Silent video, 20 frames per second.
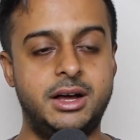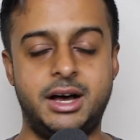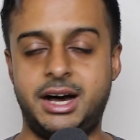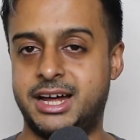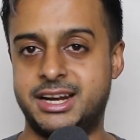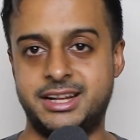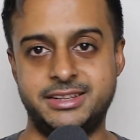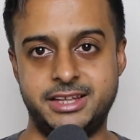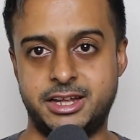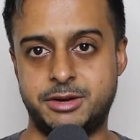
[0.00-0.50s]

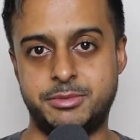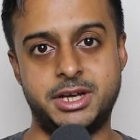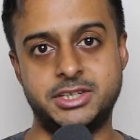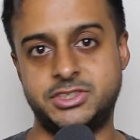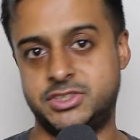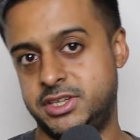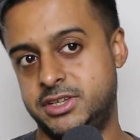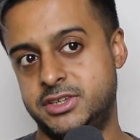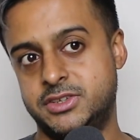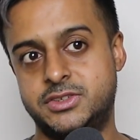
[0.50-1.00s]
Ana de
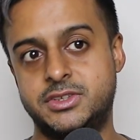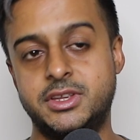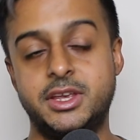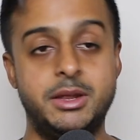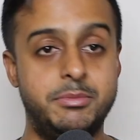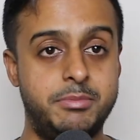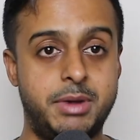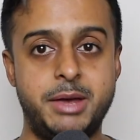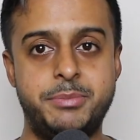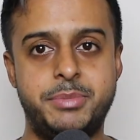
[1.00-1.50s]
Armas is,
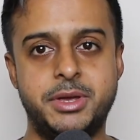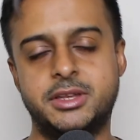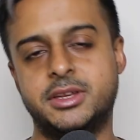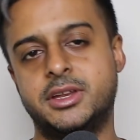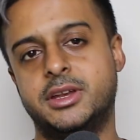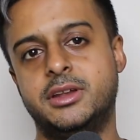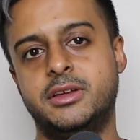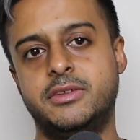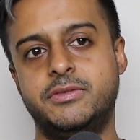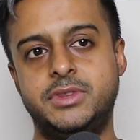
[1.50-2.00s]
in my
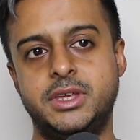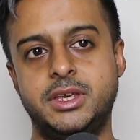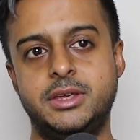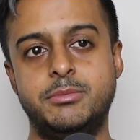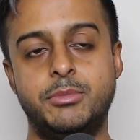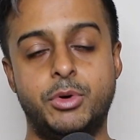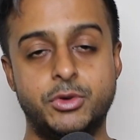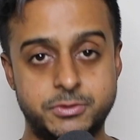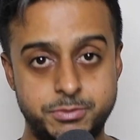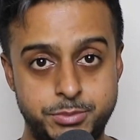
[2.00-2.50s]
opinion, the
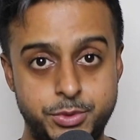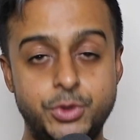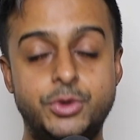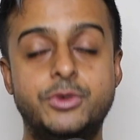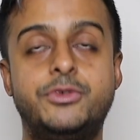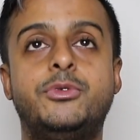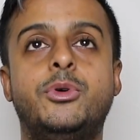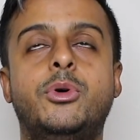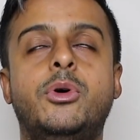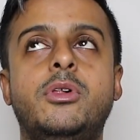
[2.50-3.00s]
most
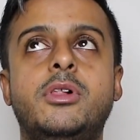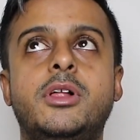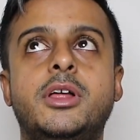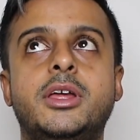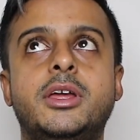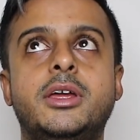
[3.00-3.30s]
beautiful